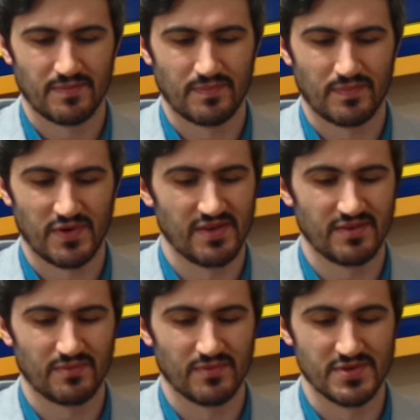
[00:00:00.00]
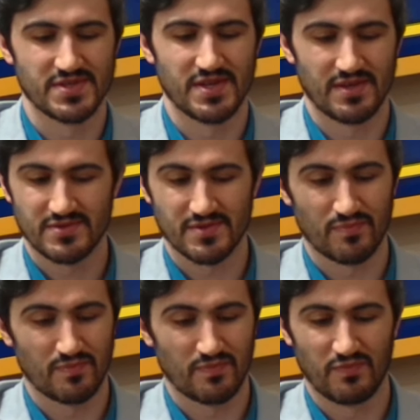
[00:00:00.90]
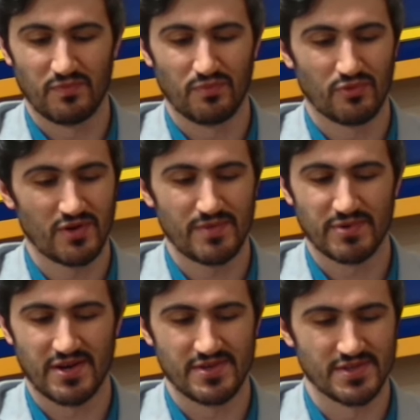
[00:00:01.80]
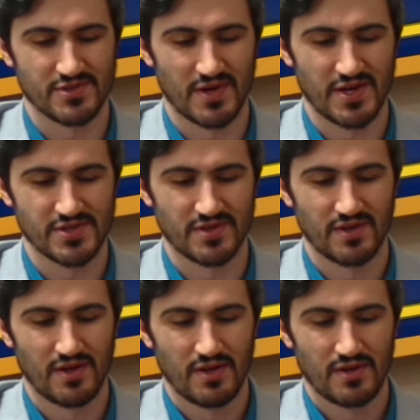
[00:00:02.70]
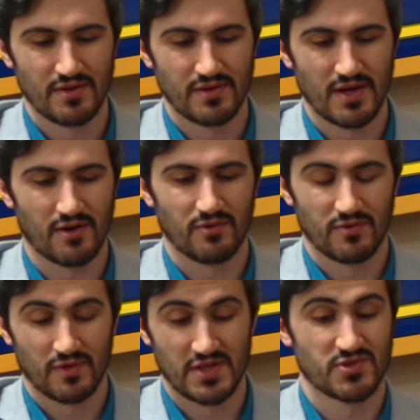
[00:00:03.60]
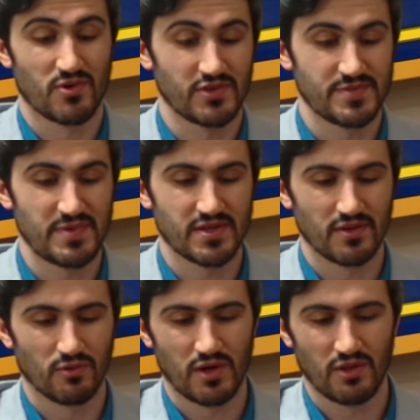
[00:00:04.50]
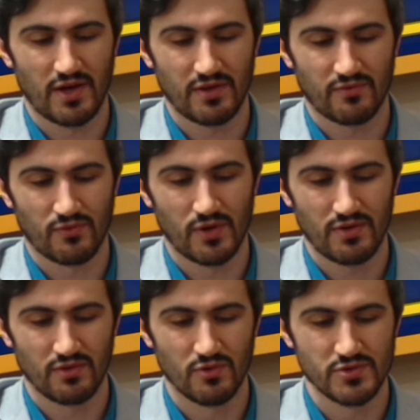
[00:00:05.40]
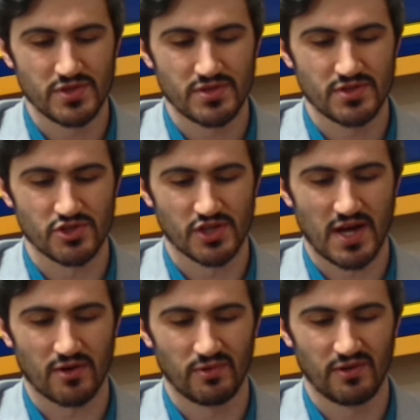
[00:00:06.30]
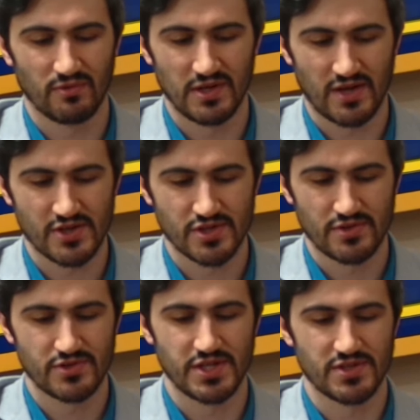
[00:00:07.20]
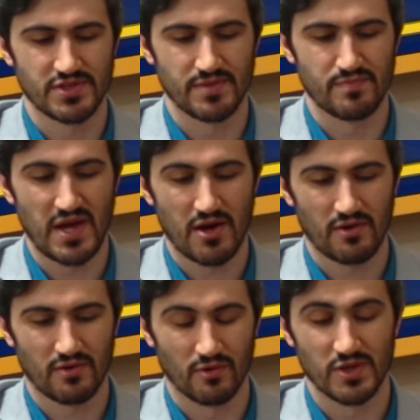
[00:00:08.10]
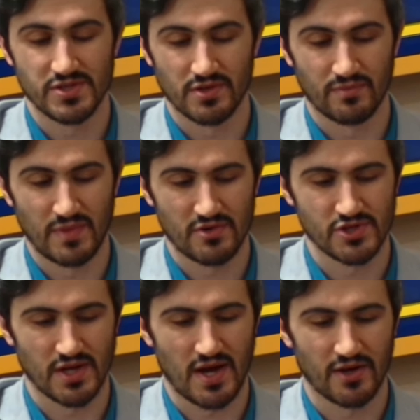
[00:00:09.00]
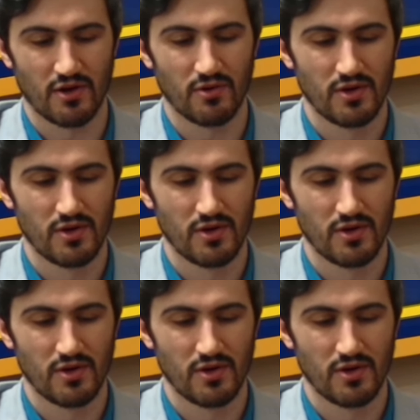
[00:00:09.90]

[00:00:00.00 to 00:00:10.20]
But we'll see. It's a pretty precarious situation. Now, historically speaking, Lori Lightfoot loses the Chicago reelection. She is the mayor, or was the mayor of Chicago,